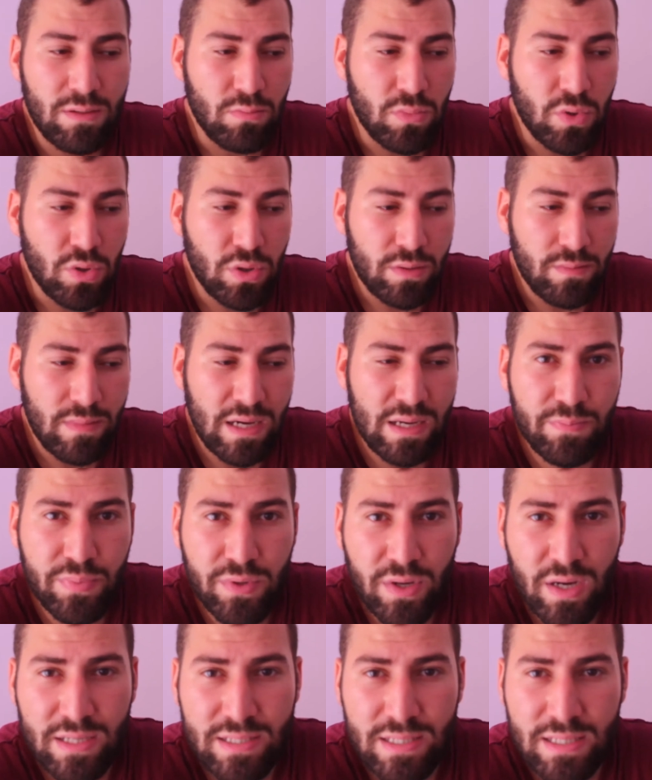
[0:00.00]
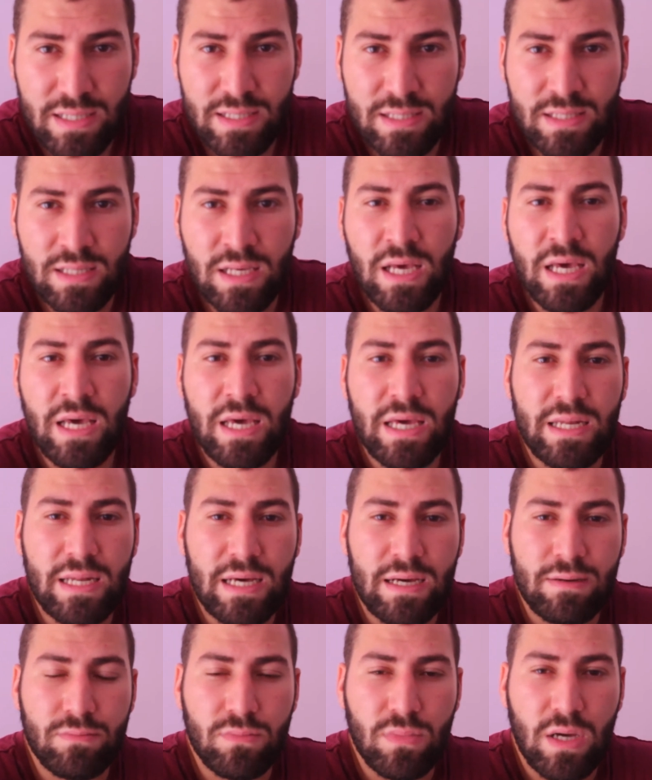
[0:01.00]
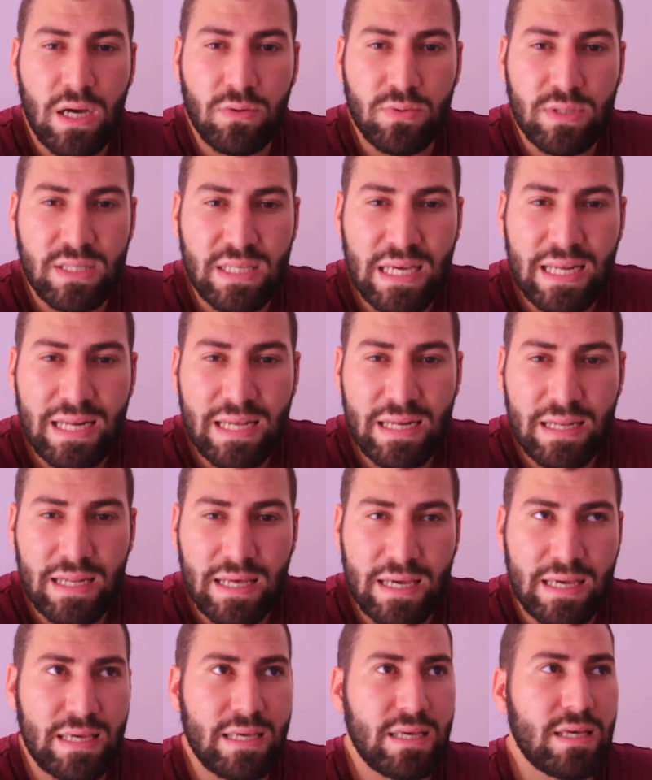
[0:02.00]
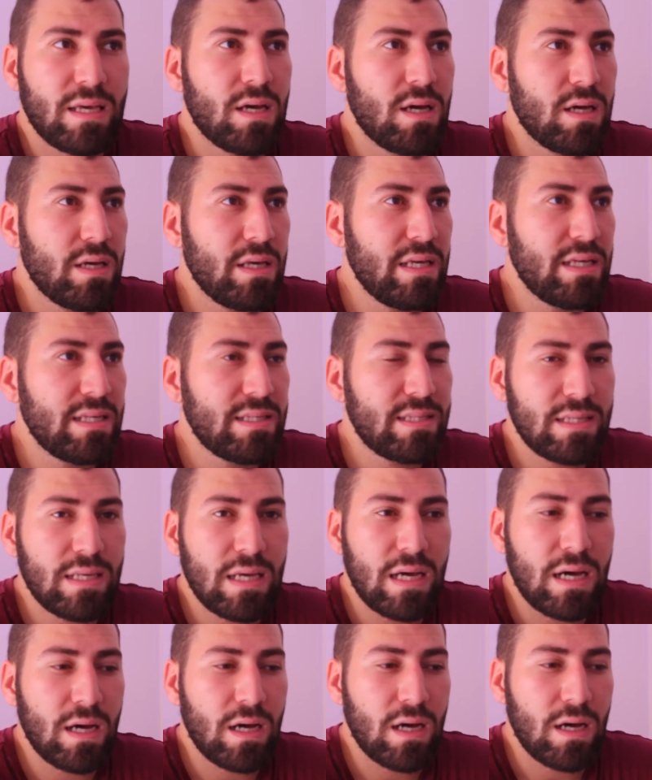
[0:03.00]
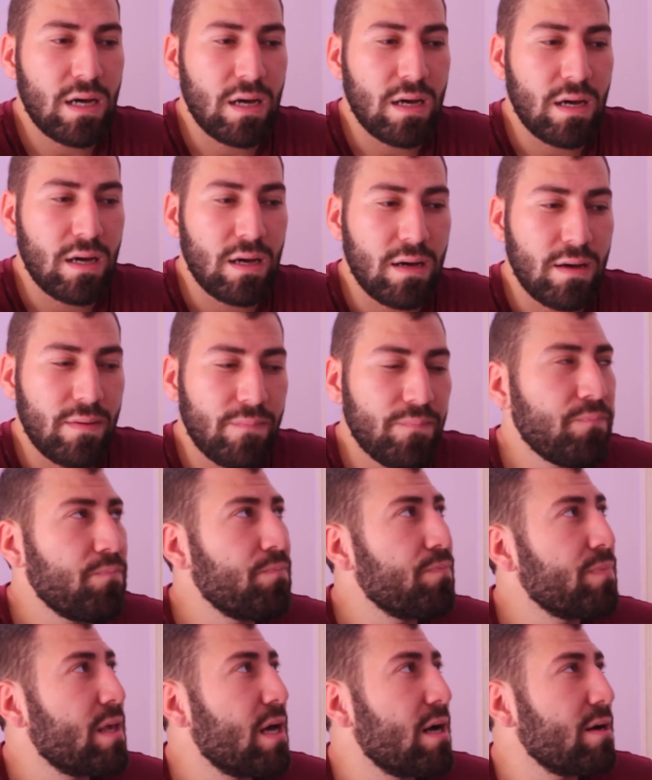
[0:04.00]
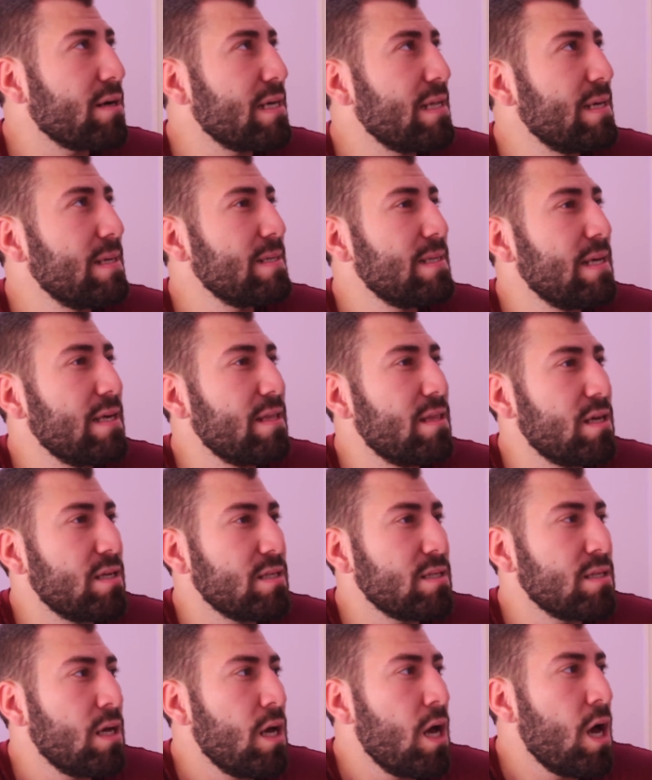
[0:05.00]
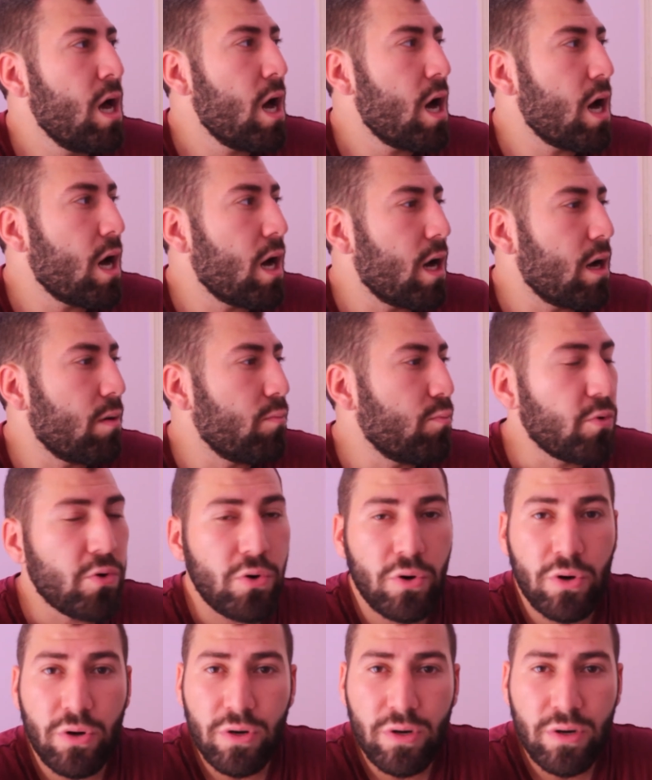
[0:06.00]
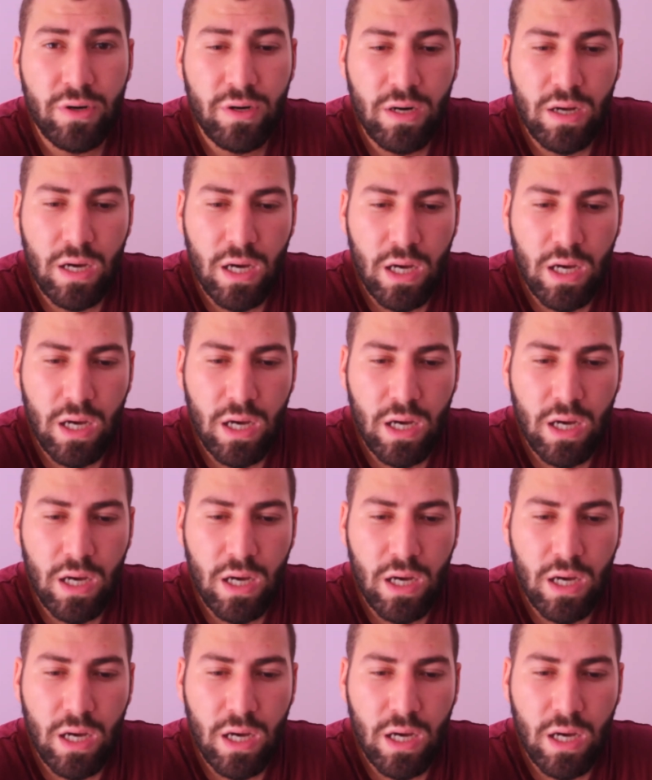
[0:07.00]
more my process, and I was getting like easy how can I say this, more